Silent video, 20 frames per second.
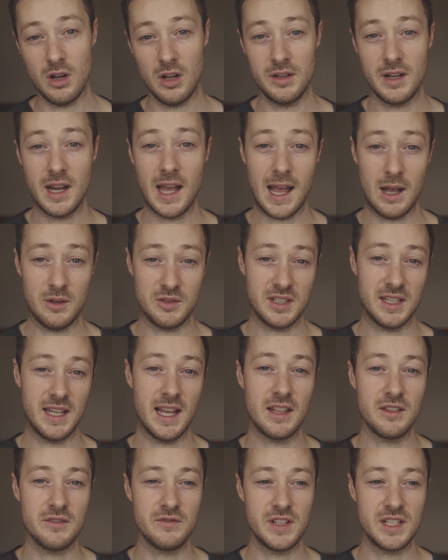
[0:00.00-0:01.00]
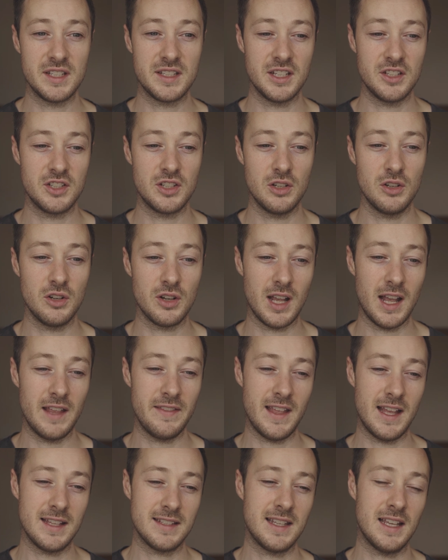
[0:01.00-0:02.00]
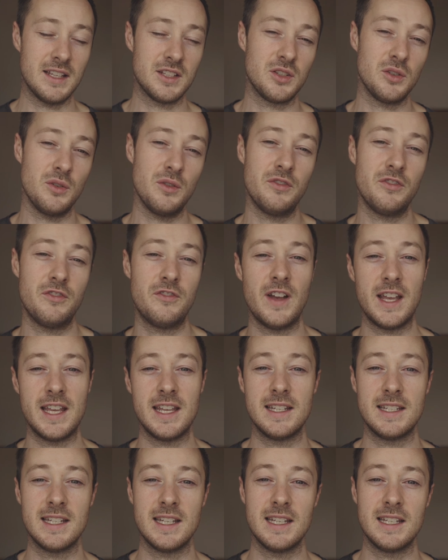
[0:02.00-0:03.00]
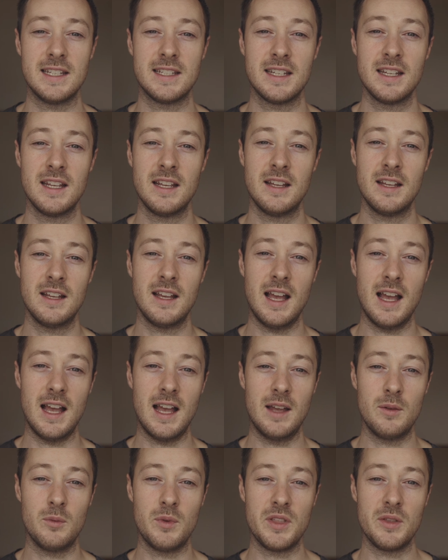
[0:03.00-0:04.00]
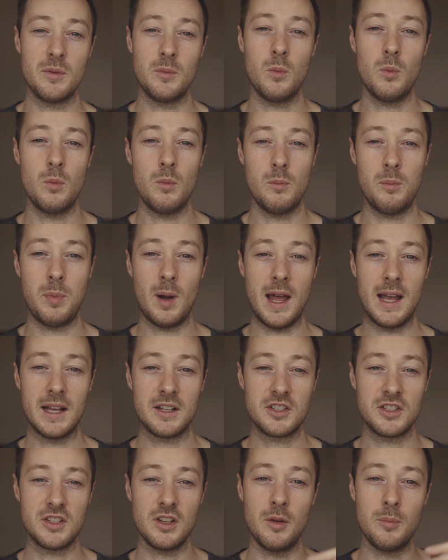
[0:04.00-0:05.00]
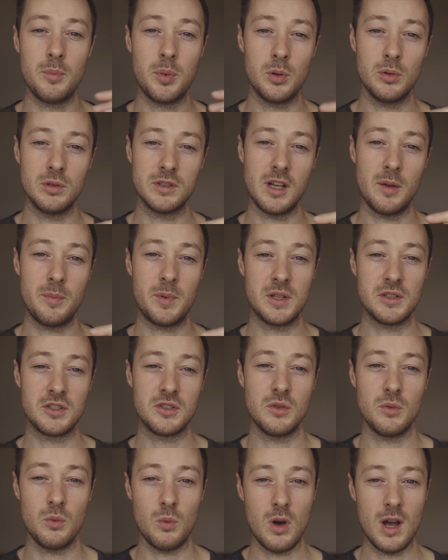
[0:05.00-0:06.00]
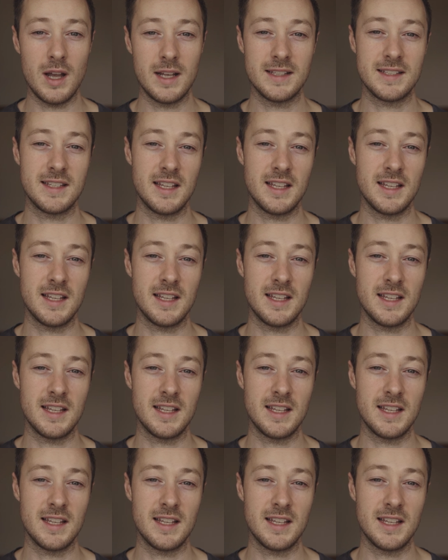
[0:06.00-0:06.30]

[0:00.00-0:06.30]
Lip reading: on how to get the vintage look, and that's that sort of faded where the blacks are pulled up into the white.